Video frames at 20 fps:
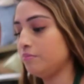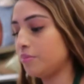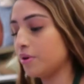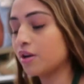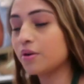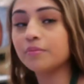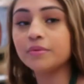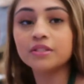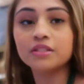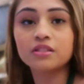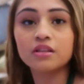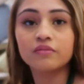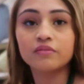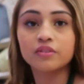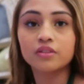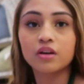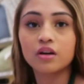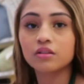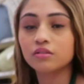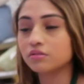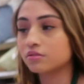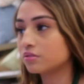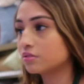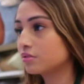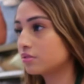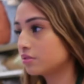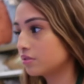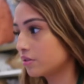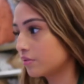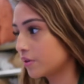better be $7. All
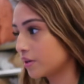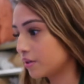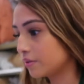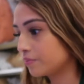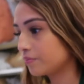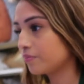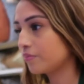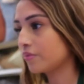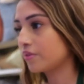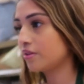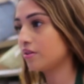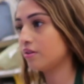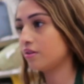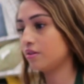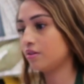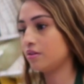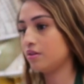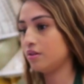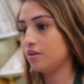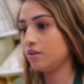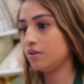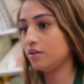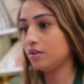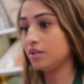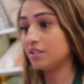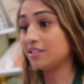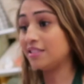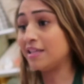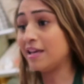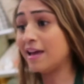right,
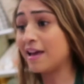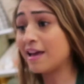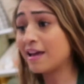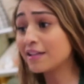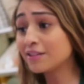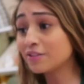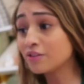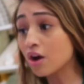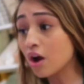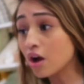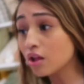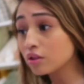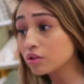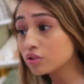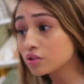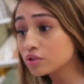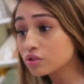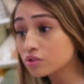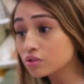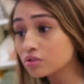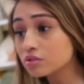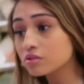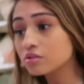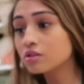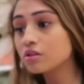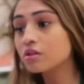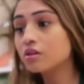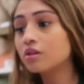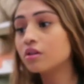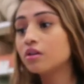$10.
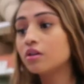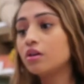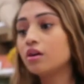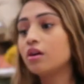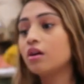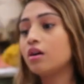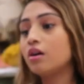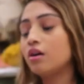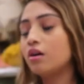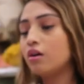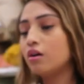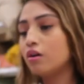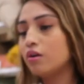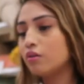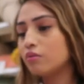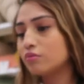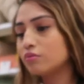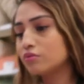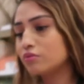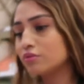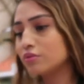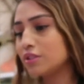Oh.